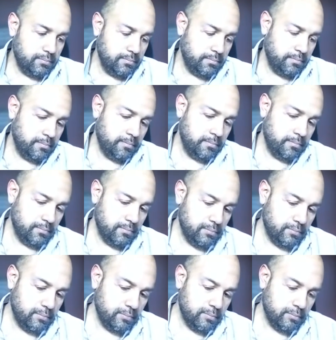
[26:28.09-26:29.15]

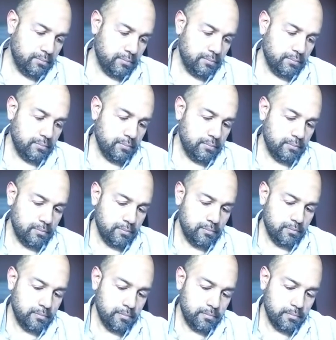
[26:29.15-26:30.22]

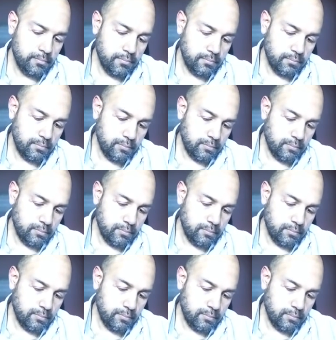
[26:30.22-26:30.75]
No words are spoken by the person on screen.